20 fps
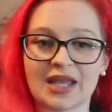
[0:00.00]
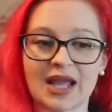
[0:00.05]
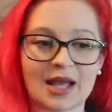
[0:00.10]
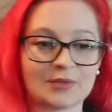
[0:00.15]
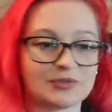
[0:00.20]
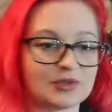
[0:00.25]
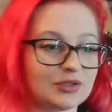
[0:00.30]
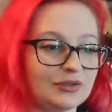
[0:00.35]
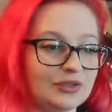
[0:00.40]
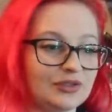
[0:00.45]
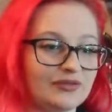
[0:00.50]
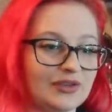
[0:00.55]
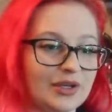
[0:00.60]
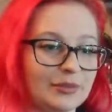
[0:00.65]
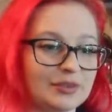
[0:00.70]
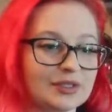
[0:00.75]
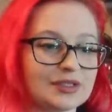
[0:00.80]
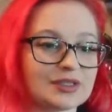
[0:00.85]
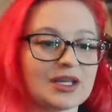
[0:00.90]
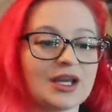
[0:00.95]
Absolutely
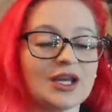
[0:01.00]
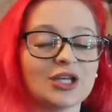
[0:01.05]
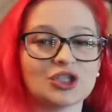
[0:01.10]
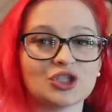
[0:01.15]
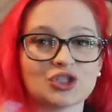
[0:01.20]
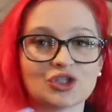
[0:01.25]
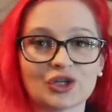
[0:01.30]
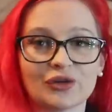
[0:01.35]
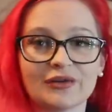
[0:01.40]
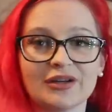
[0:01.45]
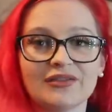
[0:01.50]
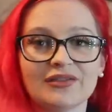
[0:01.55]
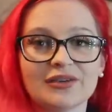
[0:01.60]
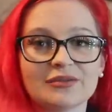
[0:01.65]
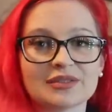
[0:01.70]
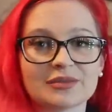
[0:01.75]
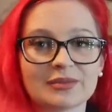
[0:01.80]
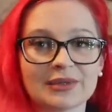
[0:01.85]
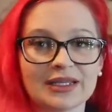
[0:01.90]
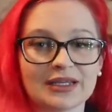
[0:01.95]
fabulous. Sorry if I'm
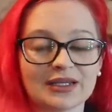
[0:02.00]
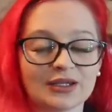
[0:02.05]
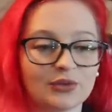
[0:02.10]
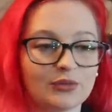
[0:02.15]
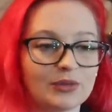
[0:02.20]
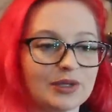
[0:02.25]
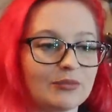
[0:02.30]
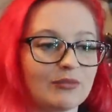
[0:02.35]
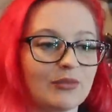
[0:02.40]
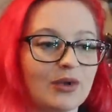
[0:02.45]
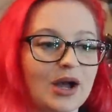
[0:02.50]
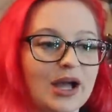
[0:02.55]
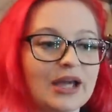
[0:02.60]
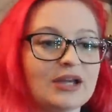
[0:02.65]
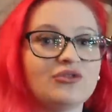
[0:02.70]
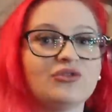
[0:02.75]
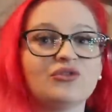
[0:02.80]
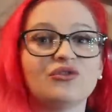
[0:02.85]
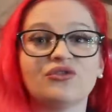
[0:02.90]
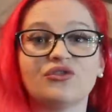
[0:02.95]
speaking a little weird. My
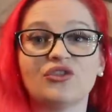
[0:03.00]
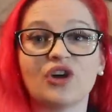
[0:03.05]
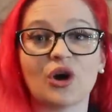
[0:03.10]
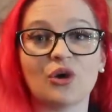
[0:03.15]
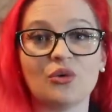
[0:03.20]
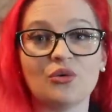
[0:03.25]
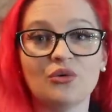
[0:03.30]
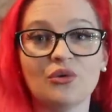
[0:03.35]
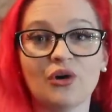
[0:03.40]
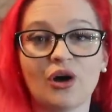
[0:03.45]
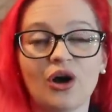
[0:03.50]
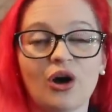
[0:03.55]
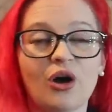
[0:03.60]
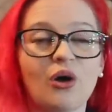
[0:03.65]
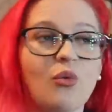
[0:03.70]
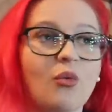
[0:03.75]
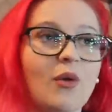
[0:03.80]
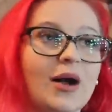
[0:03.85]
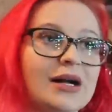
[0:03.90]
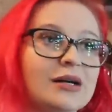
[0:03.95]
throat, oh
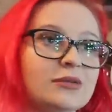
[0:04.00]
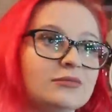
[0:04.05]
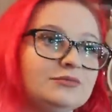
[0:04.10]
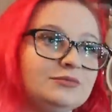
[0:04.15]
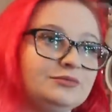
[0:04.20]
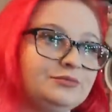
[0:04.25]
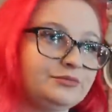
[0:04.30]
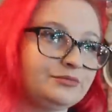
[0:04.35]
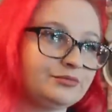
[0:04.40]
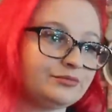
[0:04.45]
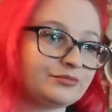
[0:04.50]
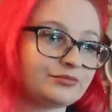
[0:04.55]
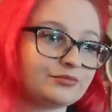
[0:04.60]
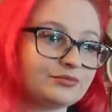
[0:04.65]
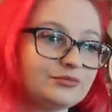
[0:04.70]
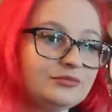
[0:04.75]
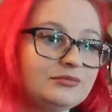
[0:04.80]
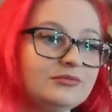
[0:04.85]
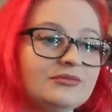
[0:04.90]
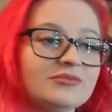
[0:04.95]
wow.
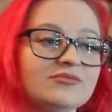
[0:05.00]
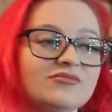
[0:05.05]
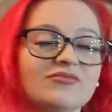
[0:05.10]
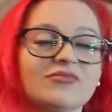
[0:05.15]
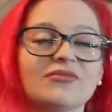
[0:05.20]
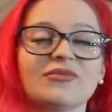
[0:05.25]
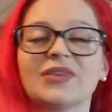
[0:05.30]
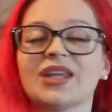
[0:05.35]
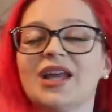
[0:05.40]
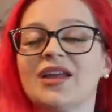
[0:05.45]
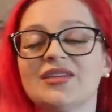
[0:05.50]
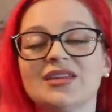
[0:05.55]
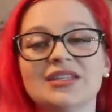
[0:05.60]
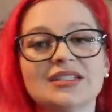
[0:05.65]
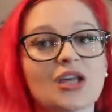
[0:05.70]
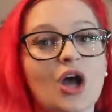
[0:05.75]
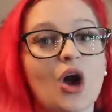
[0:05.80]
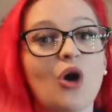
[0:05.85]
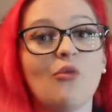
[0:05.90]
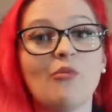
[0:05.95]
This
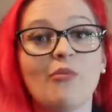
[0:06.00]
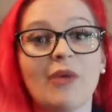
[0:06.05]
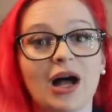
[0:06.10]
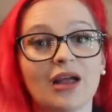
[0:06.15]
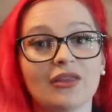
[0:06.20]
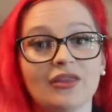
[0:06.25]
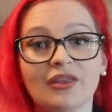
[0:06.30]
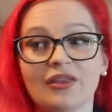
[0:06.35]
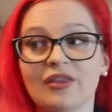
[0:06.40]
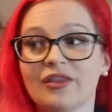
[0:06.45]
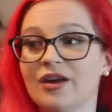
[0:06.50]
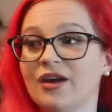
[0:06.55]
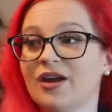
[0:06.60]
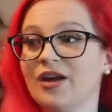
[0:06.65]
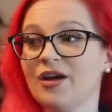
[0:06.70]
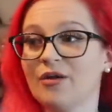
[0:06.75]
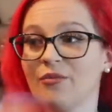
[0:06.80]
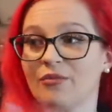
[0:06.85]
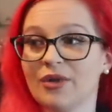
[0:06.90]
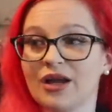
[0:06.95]
whole month,
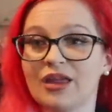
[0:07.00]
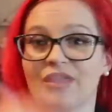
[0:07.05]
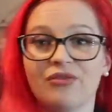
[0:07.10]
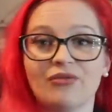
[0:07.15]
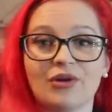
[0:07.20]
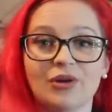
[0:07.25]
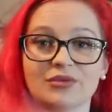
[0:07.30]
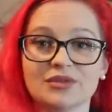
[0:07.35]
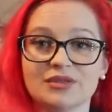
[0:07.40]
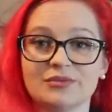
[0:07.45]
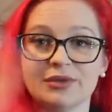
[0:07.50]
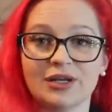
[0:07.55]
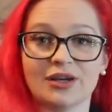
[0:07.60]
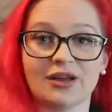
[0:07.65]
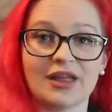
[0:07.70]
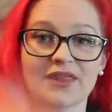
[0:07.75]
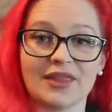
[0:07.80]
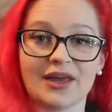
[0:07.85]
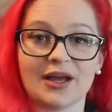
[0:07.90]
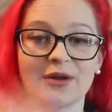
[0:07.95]
my throat has been
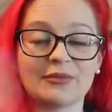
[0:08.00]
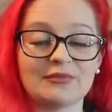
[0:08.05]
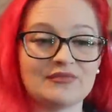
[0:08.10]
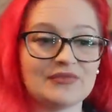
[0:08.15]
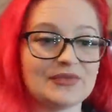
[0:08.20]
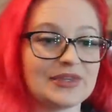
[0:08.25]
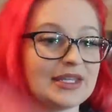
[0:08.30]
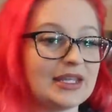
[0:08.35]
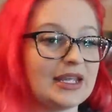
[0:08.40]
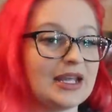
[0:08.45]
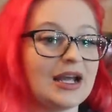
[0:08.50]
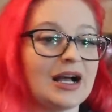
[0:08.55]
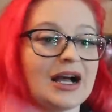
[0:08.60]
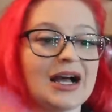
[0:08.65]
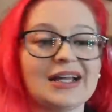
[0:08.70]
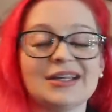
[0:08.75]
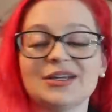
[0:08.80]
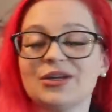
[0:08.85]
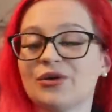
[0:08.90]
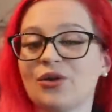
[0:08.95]
like that.
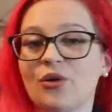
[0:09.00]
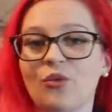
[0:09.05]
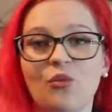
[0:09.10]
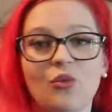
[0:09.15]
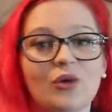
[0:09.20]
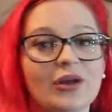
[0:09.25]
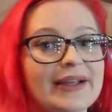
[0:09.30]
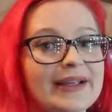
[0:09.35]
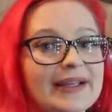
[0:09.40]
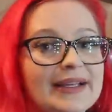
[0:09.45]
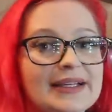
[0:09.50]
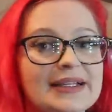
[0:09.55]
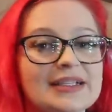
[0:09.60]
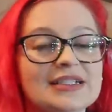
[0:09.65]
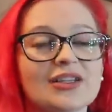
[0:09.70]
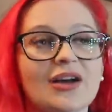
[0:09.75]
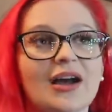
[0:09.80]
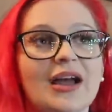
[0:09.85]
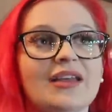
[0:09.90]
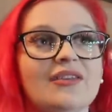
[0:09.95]
I don't know what it
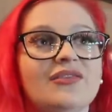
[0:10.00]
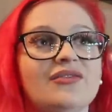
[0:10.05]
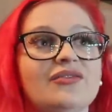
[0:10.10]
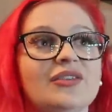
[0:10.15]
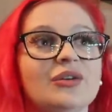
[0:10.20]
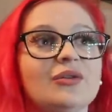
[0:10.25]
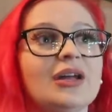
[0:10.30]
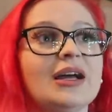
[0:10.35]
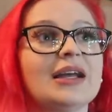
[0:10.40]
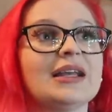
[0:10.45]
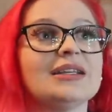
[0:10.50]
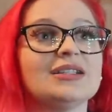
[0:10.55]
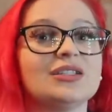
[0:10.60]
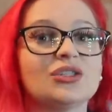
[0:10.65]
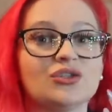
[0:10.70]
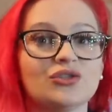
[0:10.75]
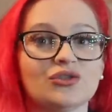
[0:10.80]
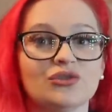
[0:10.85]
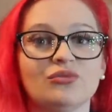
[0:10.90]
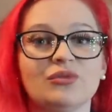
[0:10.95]
is. I feel like it's
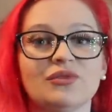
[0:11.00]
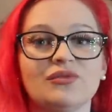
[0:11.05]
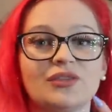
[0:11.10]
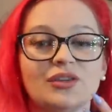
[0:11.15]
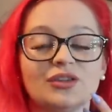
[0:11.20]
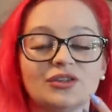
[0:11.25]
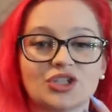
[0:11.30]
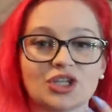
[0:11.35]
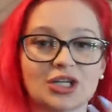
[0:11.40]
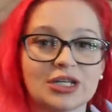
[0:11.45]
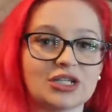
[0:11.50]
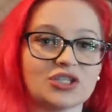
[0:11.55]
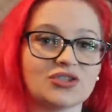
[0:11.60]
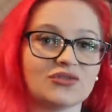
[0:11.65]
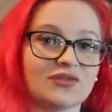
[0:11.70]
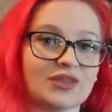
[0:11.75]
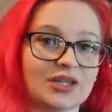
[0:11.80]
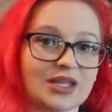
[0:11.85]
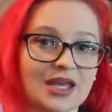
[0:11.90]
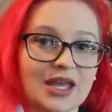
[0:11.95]
to do with the change
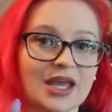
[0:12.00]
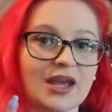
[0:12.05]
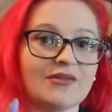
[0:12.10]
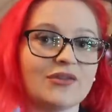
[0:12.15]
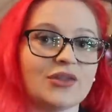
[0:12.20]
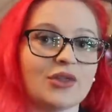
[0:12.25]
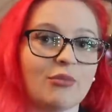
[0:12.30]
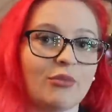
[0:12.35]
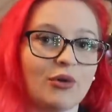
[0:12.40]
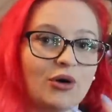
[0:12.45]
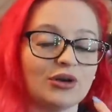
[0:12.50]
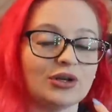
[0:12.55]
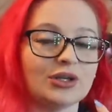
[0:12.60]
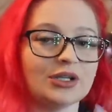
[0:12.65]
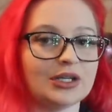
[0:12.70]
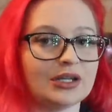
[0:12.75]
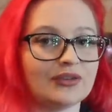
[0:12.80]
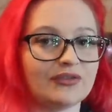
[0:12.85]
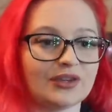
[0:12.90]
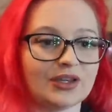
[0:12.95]
of the air and the pollen
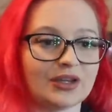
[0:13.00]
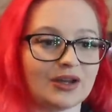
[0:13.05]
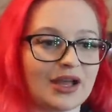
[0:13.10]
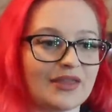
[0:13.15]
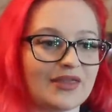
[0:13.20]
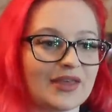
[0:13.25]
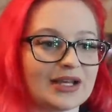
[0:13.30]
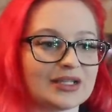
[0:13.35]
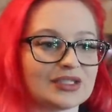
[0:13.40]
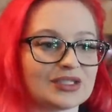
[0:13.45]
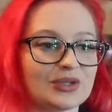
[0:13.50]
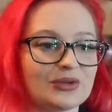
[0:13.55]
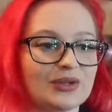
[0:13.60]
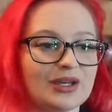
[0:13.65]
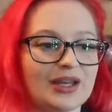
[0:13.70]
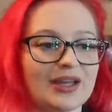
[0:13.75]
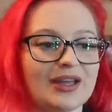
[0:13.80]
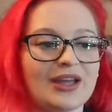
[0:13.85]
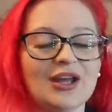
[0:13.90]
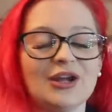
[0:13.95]
and everything like that. So
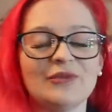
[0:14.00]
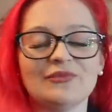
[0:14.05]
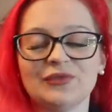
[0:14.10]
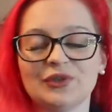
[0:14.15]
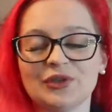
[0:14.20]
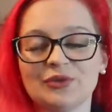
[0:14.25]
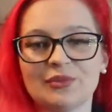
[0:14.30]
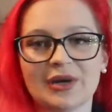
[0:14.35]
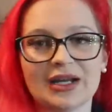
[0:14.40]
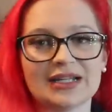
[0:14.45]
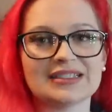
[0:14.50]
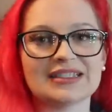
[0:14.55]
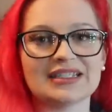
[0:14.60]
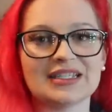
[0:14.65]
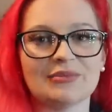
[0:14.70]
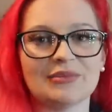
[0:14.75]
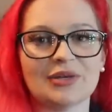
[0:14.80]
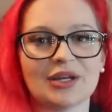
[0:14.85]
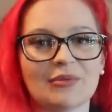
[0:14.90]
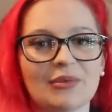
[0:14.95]
yeah, you might see
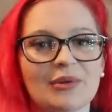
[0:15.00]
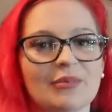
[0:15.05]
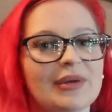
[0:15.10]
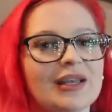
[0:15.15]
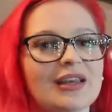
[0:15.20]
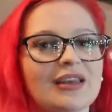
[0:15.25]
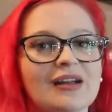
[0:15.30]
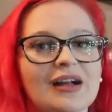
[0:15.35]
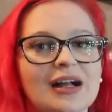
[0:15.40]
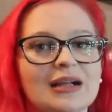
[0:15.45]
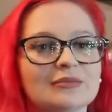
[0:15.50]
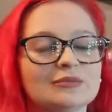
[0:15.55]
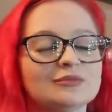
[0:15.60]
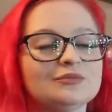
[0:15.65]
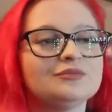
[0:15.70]
me and I'm a bit like